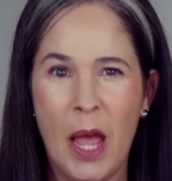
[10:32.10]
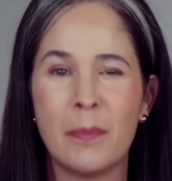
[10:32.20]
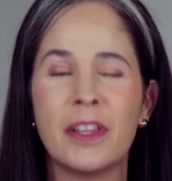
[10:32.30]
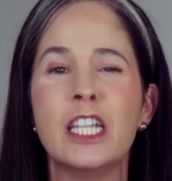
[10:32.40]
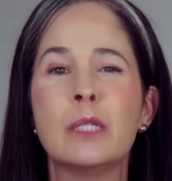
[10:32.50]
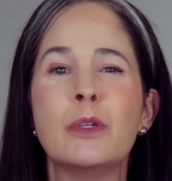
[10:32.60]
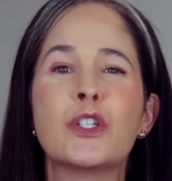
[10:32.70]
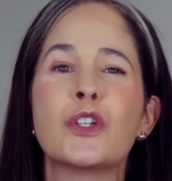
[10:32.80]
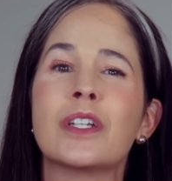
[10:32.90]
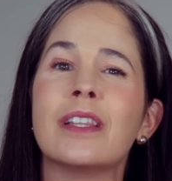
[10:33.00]
Please be
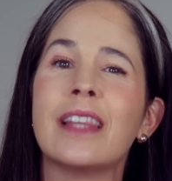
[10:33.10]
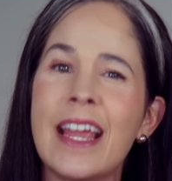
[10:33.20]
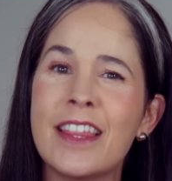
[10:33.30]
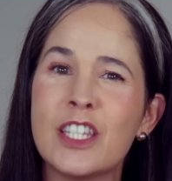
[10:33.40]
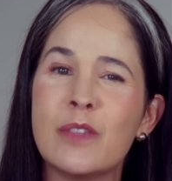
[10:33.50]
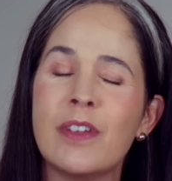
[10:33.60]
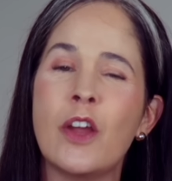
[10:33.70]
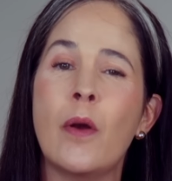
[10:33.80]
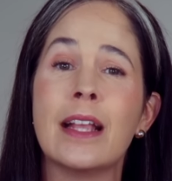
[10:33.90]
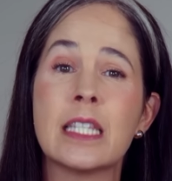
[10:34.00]
sure to like this video
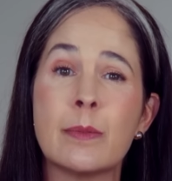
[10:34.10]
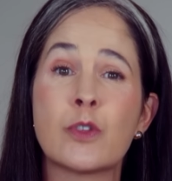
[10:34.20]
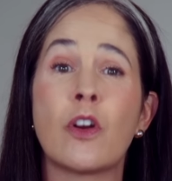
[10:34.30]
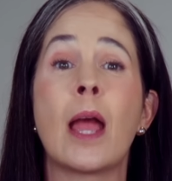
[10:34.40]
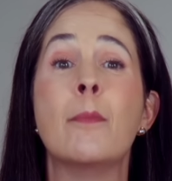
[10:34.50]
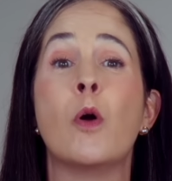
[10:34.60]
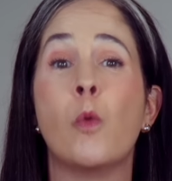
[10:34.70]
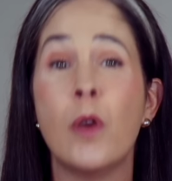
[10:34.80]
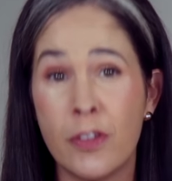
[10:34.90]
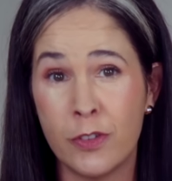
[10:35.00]
and subscribe
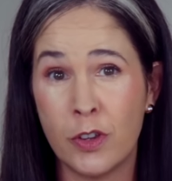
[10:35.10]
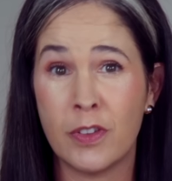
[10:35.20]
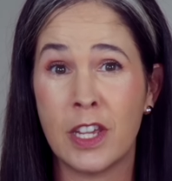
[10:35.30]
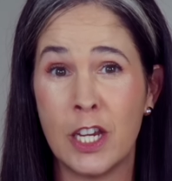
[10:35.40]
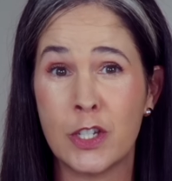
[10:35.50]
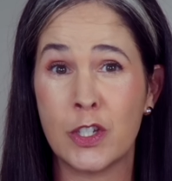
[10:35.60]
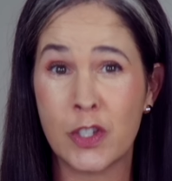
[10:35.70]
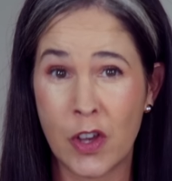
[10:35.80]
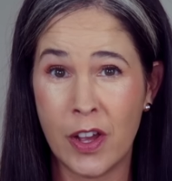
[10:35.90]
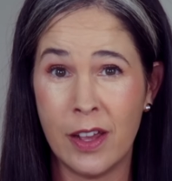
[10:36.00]
with notifications
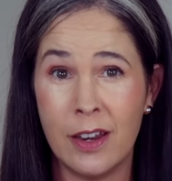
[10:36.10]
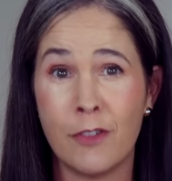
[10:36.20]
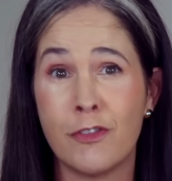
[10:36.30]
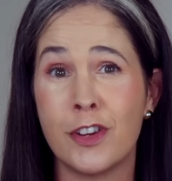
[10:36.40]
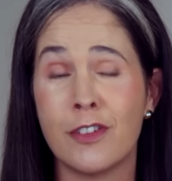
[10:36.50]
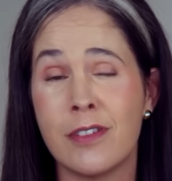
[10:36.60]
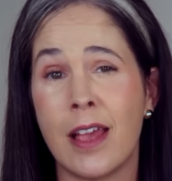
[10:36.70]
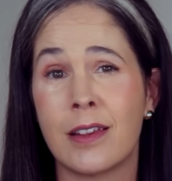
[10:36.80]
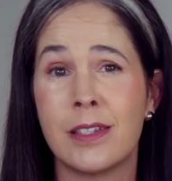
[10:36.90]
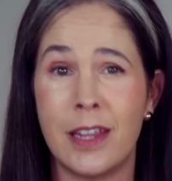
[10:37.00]
on for your
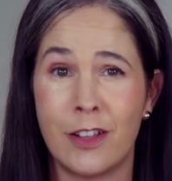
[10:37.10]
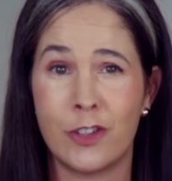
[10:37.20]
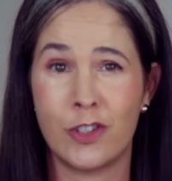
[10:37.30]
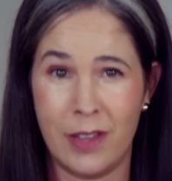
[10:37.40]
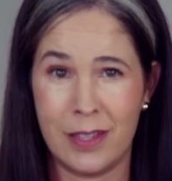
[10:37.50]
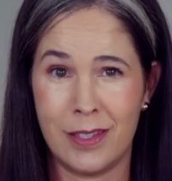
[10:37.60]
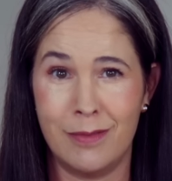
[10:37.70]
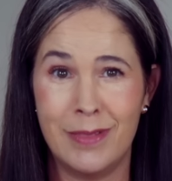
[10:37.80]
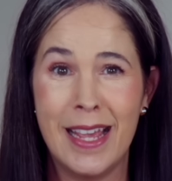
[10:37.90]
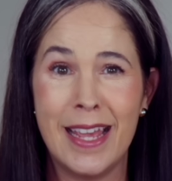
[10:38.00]
next English
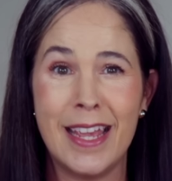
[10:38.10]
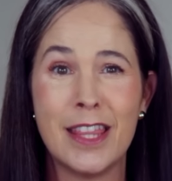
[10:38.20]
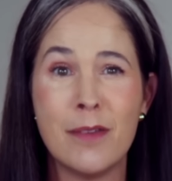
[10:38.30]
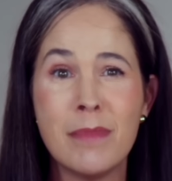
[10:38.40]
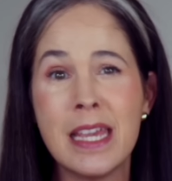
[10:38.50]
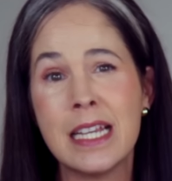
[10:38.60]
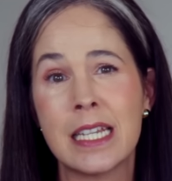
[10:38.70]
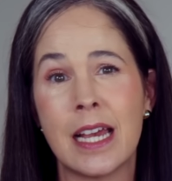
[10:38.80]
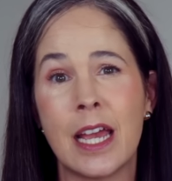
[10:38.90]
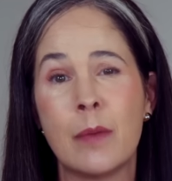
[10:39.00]
lesson. In the
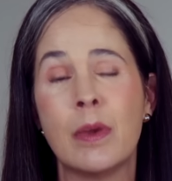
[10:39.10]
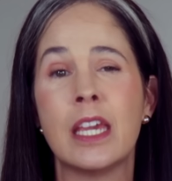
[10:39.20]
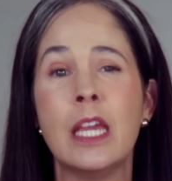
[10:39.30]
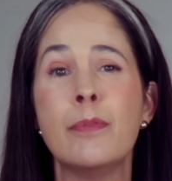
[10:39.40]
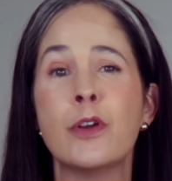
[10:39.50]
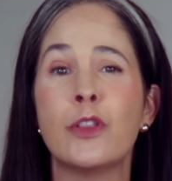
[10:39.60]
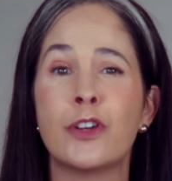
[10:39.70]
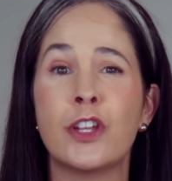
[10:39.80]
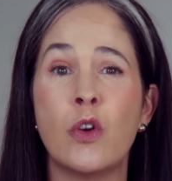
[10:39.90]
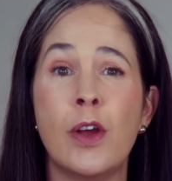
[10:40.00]
meantime, keep your
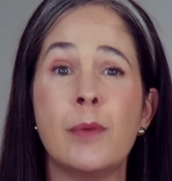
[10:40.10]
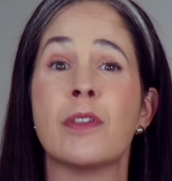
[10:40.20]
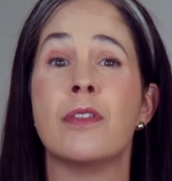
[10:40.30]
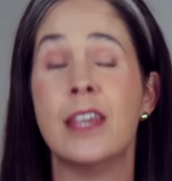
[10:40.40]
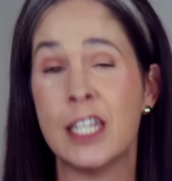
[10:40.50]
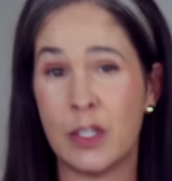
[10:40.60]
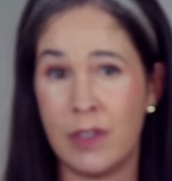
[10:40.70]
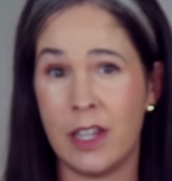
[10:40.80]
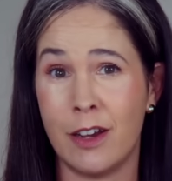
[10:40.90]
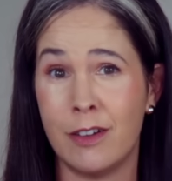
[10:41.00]
learning going with this
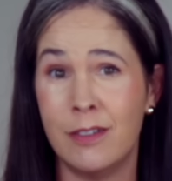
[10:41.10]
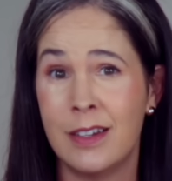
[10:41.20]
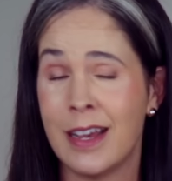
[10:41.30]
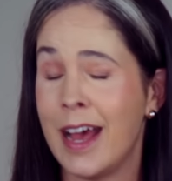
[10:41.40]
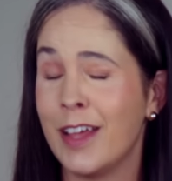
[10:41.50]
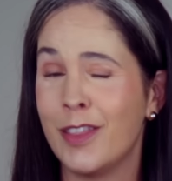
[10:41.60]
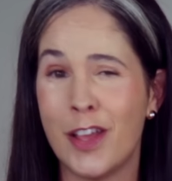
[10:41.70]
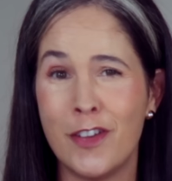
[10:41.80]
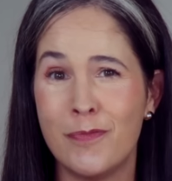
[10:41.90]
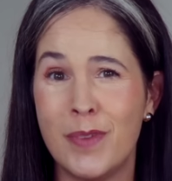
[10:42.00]
video. I
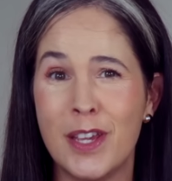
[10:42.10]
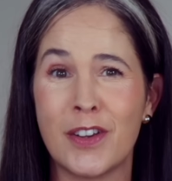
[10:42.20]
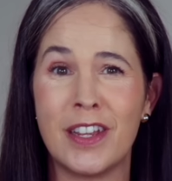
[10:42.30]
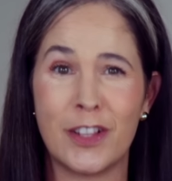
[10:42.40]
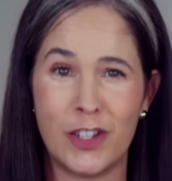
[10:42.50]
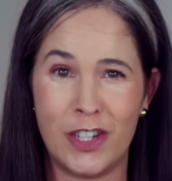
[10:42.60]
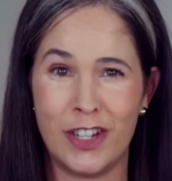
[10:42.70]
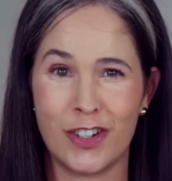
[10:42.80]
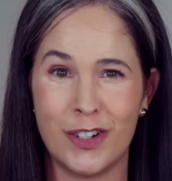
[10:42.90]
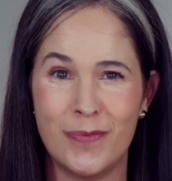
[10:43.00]
love being your English
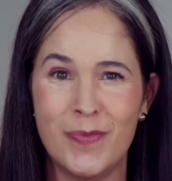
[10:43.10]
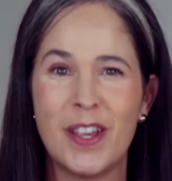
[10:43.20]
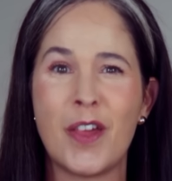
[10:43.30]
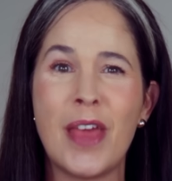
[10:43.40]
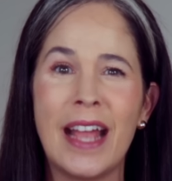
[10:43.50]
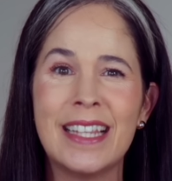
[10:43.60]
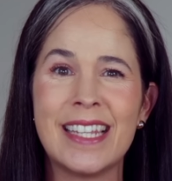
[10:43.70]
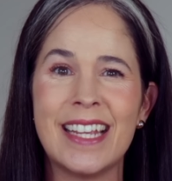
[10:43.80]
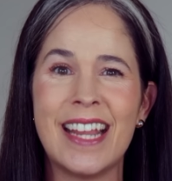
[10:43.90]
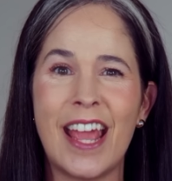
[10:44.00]
teacher. That's
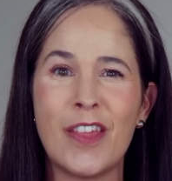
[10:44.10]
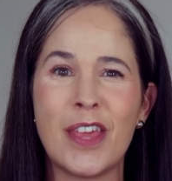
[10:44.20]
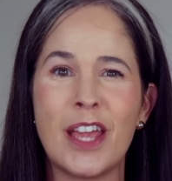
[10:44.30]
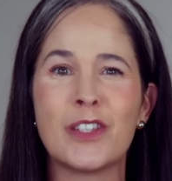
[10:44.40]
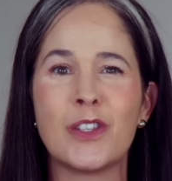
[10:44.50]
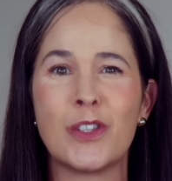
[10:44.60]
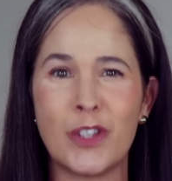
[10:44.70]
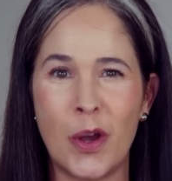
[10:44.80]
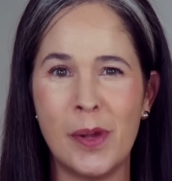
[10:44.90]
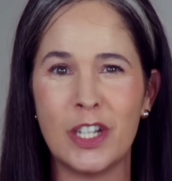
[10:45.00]
it, and thanks
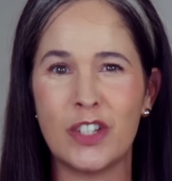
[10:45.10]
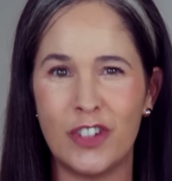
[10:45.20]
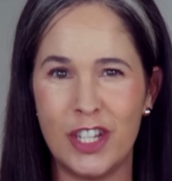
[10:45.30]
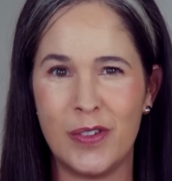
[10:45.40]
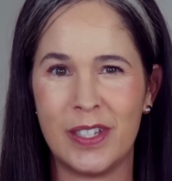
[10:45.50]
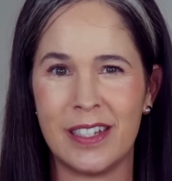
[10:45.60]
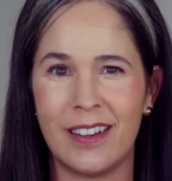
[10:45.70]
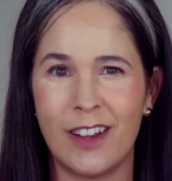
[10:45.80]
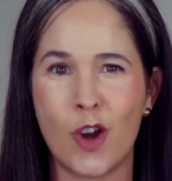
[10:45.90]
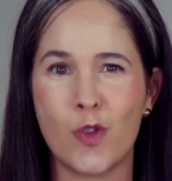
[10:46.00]
so much for
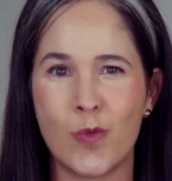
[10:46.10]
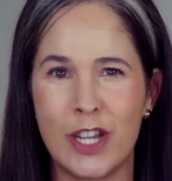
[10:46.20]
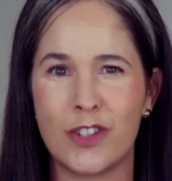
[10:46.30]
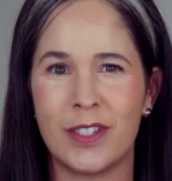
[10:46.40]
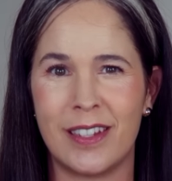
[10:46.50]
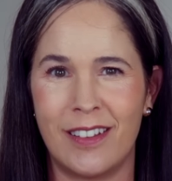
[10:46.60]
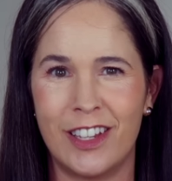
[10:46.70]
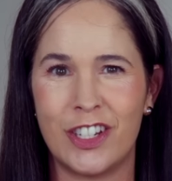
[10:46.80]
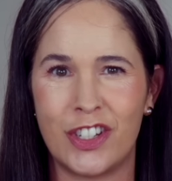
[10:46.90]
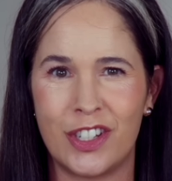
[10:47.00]
using Rachel's
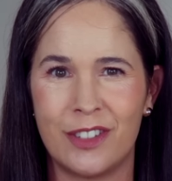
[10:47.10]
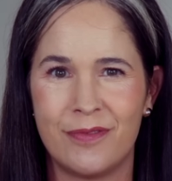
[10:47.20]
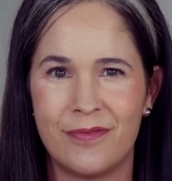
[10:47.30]
English.